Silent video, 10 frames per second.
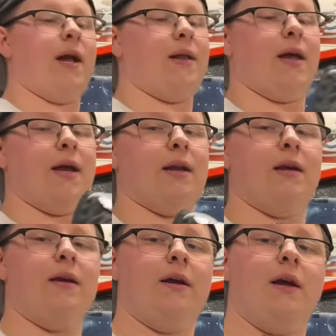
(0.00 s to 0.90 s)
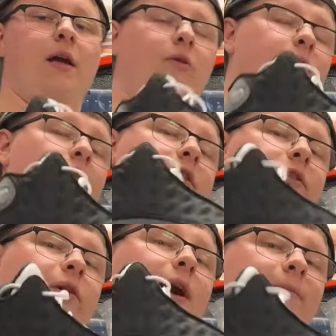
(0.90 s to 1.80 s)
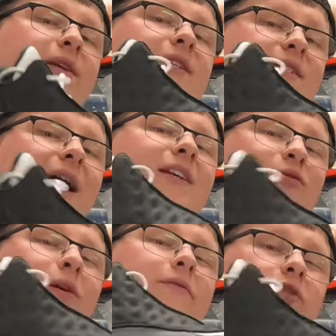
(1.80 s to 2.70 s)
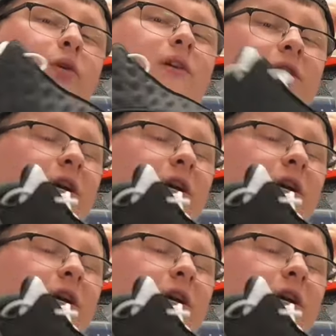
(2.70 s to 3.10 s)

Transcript: And then we also grabbed these size 12 Jordan